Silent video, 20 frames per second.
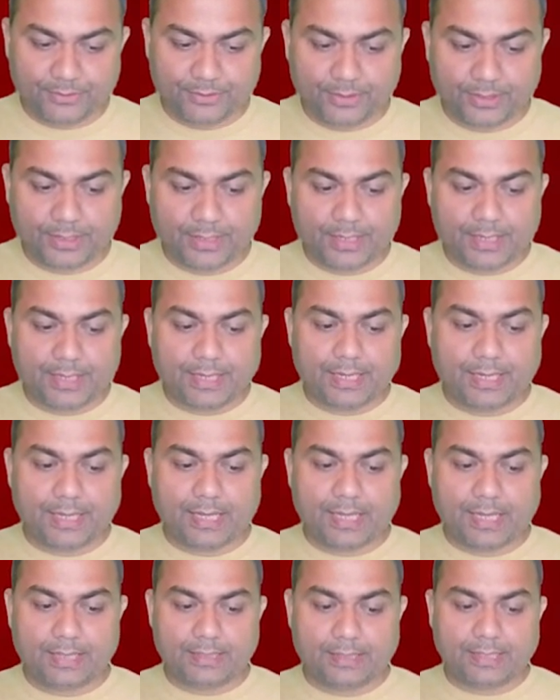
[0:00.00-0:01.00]
Good.
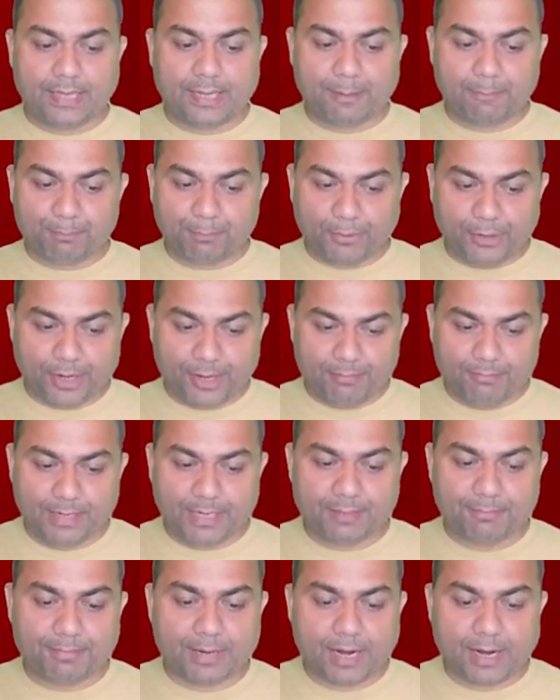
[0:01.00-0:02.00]
In the
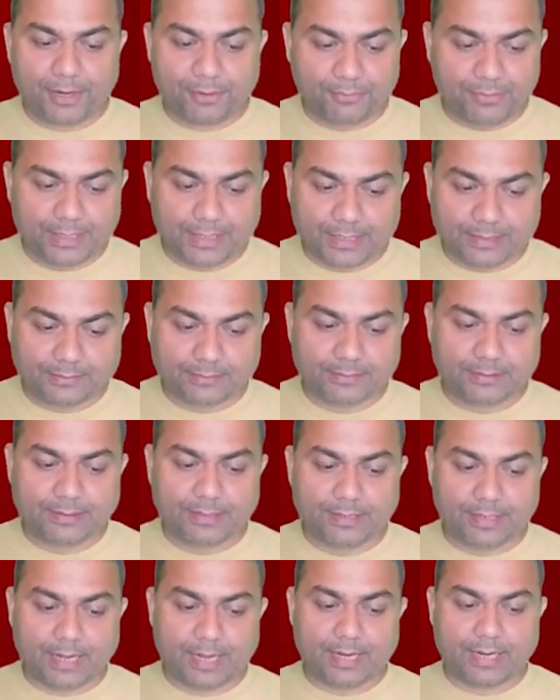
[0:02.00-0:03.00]
employment part, we can
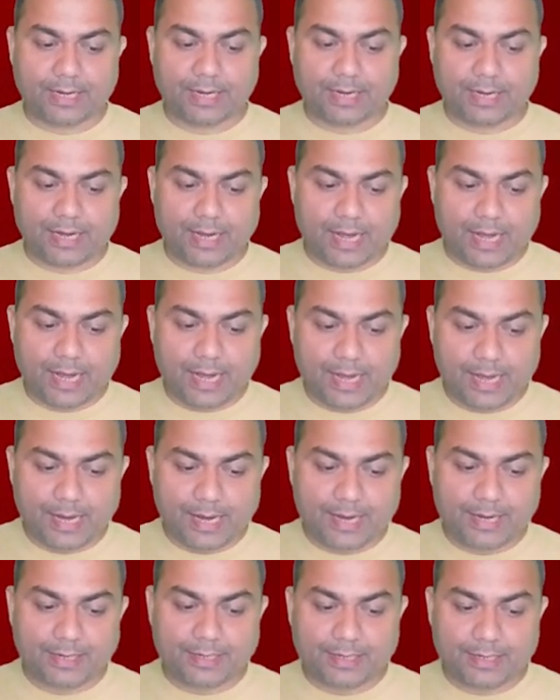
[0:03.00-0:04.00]
see like
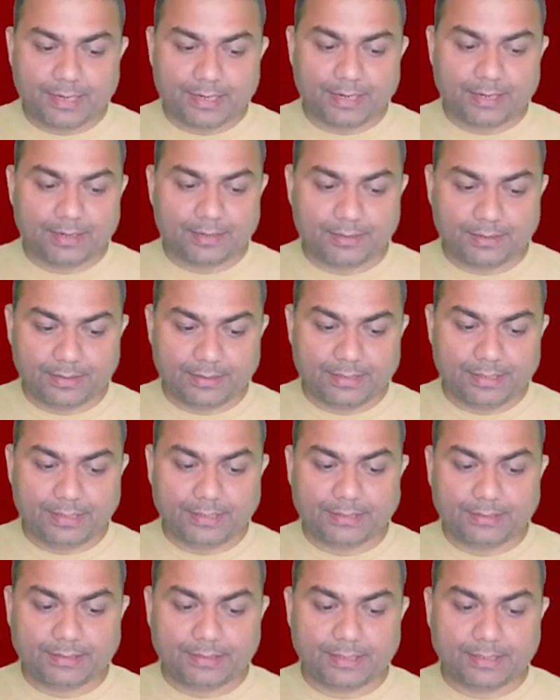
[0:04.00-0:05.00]
lead
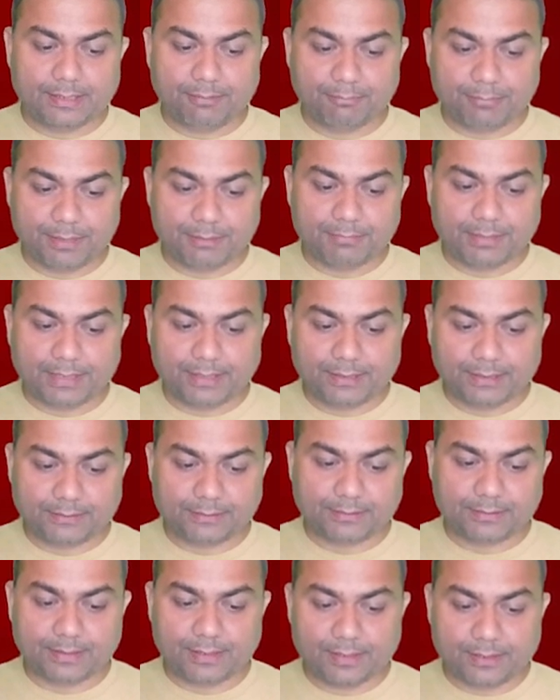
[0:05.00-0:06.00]
the
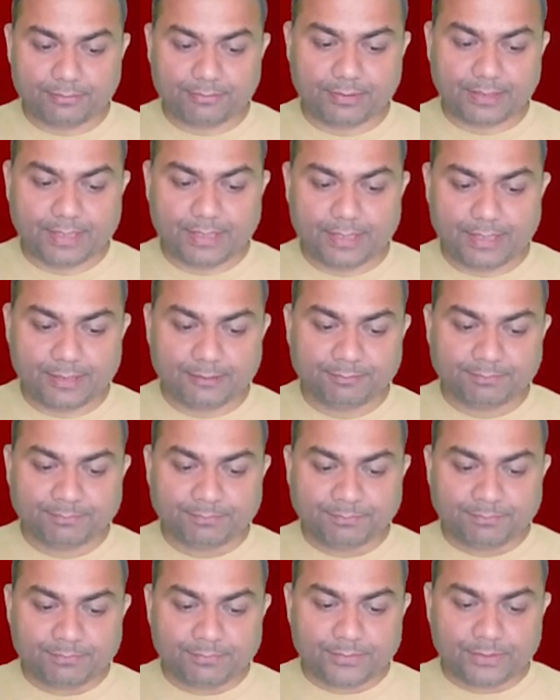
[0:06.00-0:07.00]
implementation of key
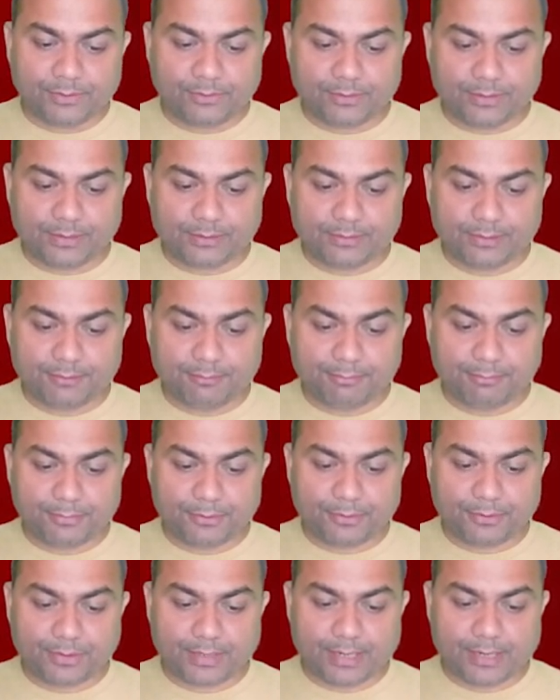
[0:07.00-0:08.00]
ownership
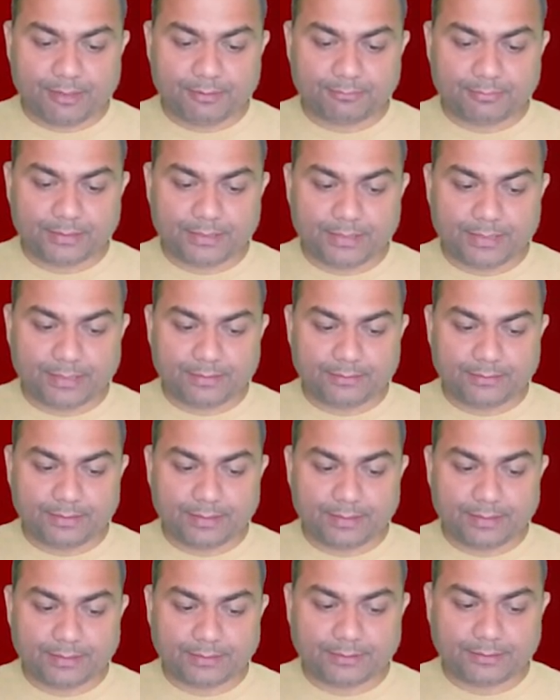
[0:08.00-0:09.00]
programs,
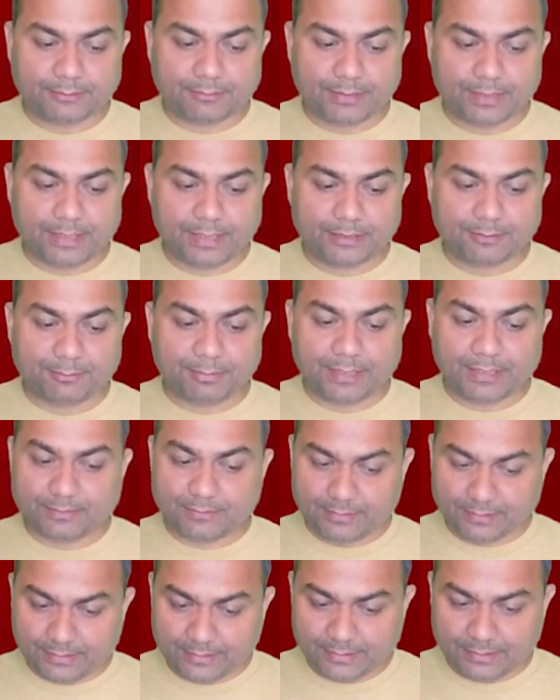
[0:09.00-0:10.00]
enhancing customer
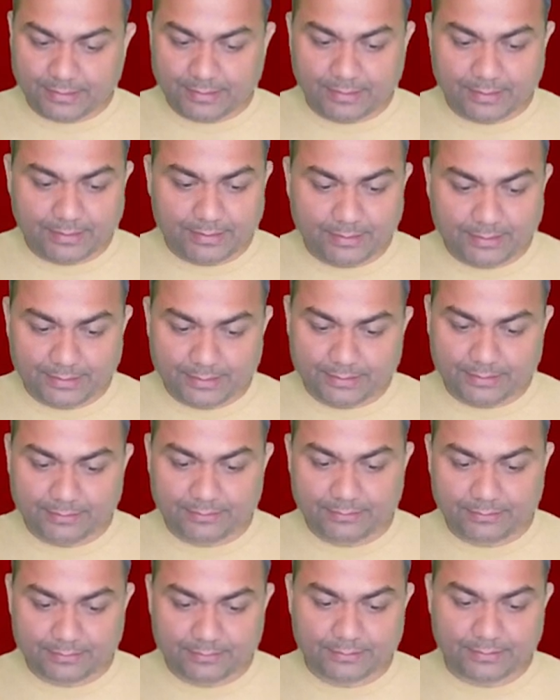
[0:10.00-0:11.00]
experience in retail.
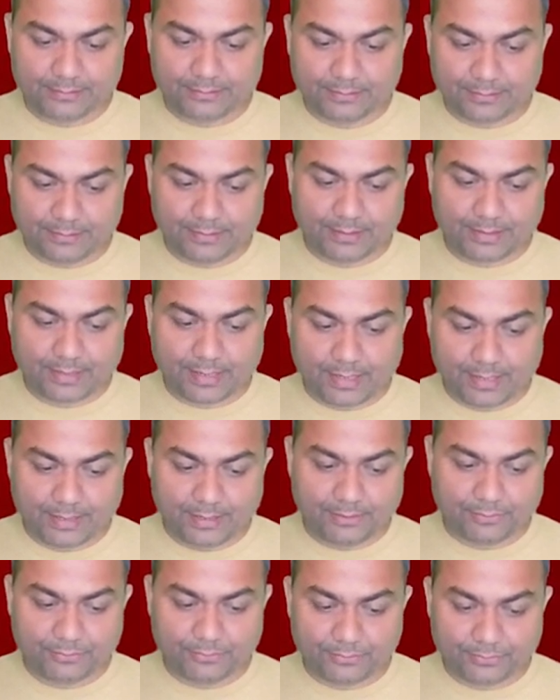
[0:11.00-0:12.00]
Yes, this is the
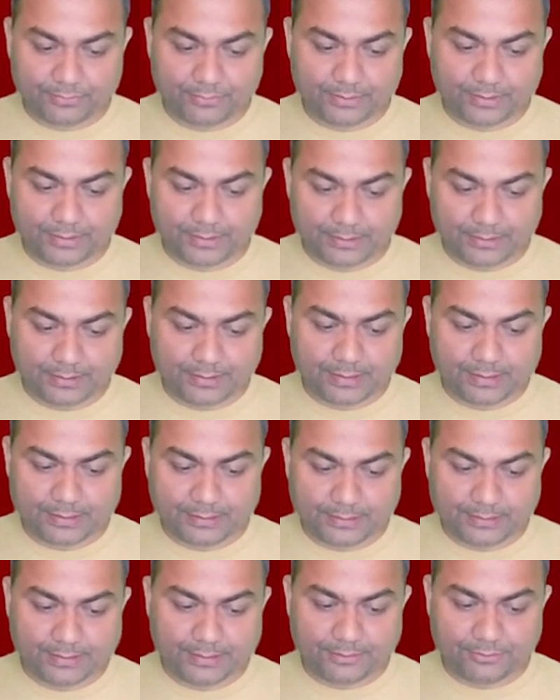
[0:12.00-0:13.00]
kind of
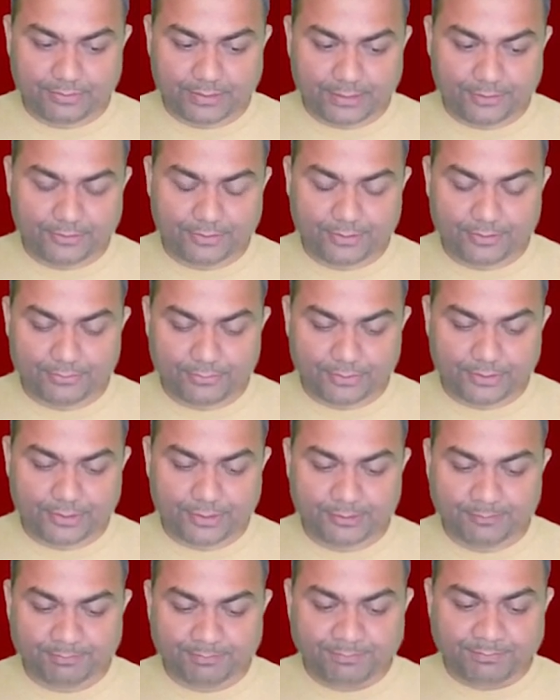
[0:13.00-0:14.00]
candidate we are looking
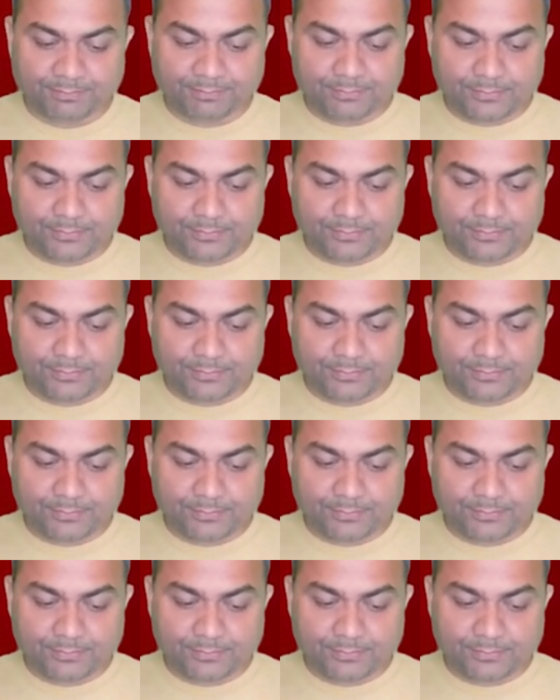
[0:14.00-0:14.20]
for.